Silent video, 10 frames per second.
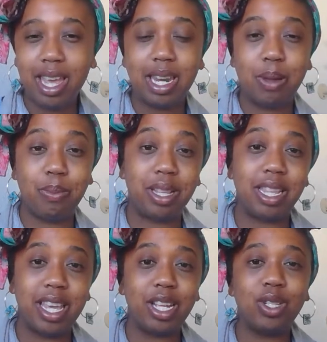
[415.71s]
in a
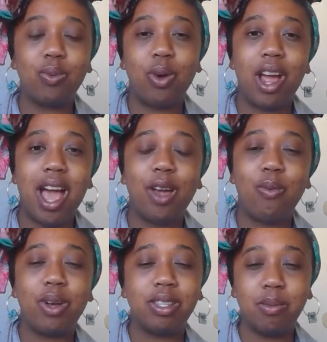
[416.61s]
place where I
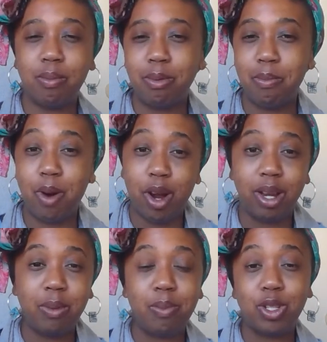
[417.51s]
wasn't
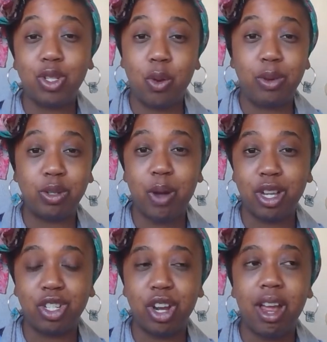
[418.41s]
bombarded with so much
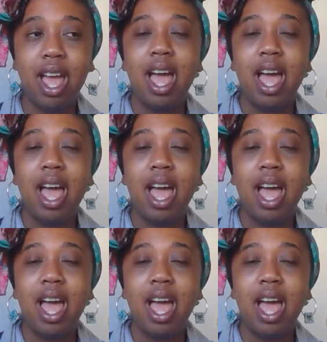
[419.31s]
pressure.